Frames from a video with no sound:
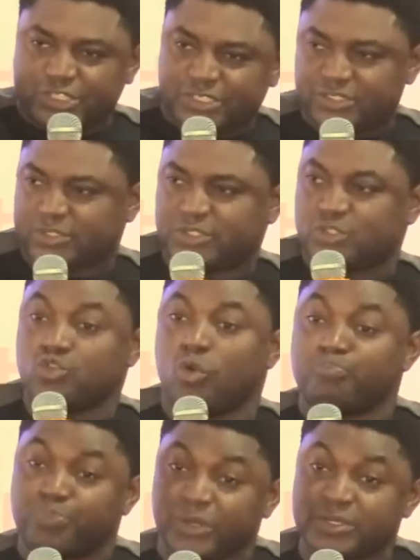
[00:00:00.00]
Jesus,
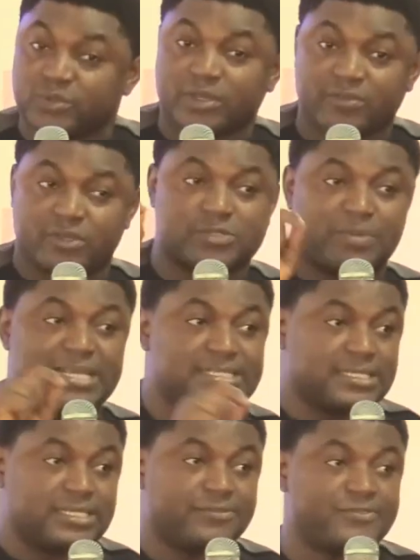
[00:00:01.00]
nobody will give us
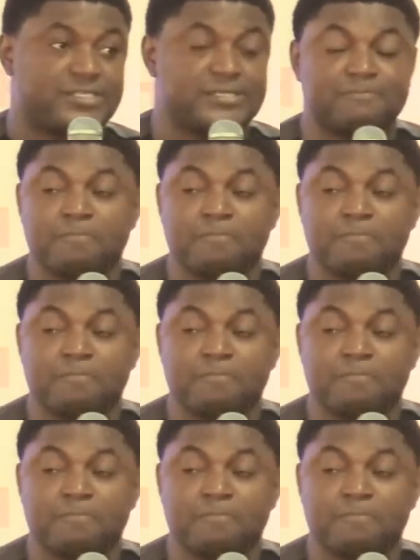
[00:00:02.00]
plastic gifts.